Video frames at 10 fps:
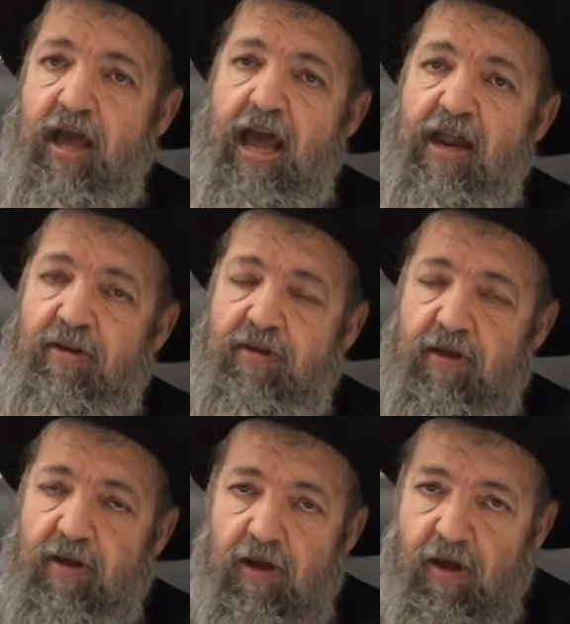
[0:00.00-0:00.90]
and
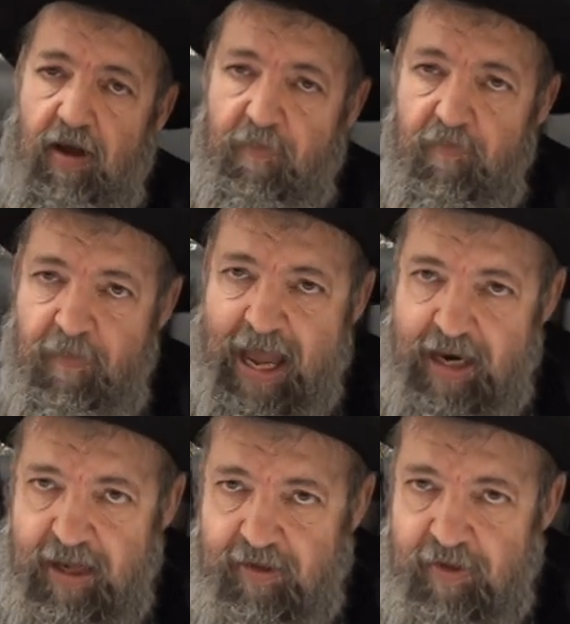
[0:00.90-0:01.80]
uh,
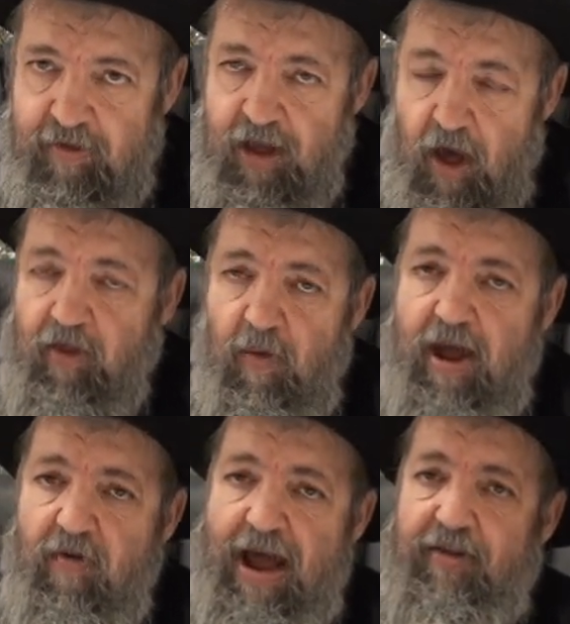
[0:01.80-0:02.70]
made it the other
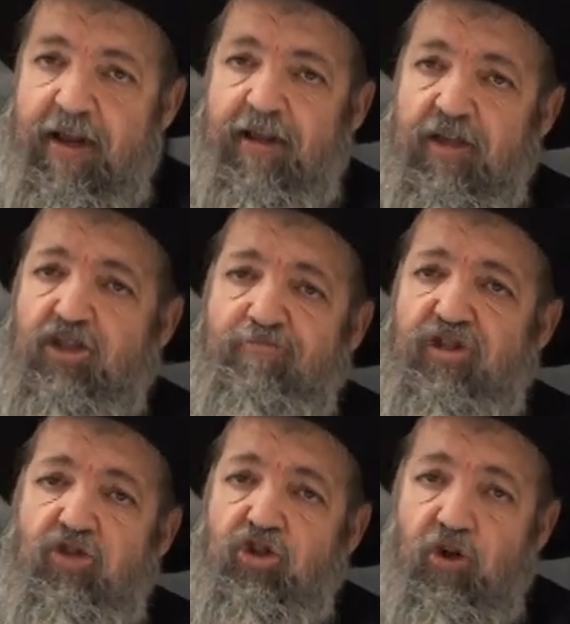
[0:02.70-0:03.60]
way around, that the
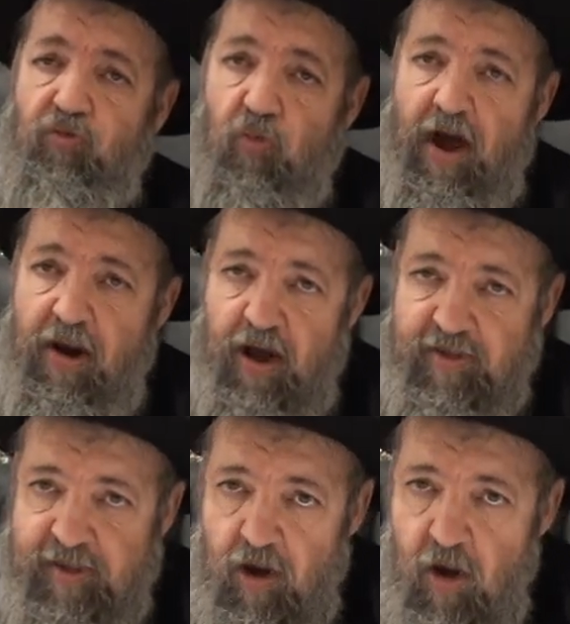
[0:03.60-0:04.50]
Egyptians shouldn't want
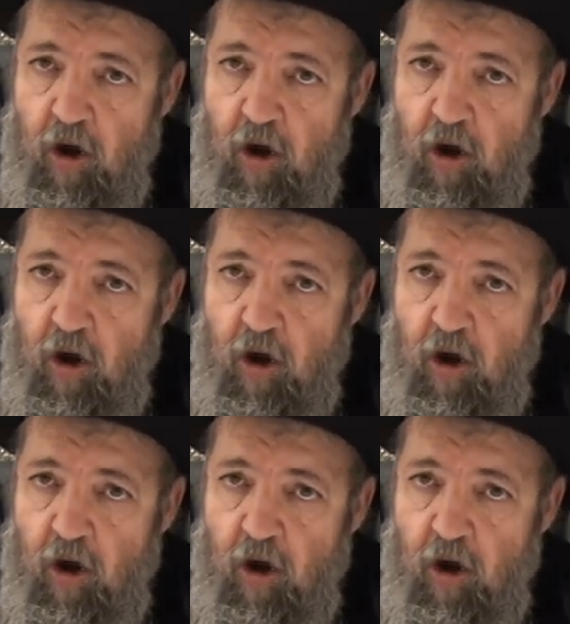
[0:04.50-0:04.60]
us.